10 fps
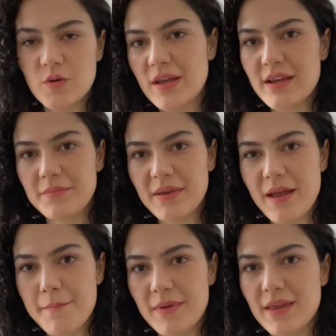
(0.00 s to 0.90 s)

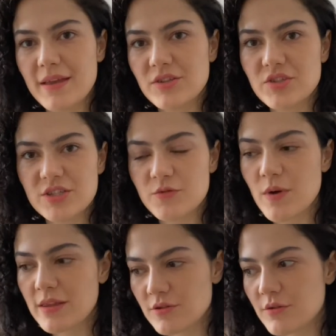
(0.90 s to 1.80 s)
Airbnb. Just
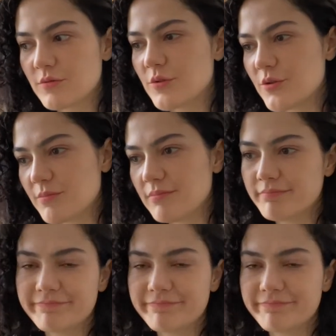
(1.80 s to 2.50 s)
rent your room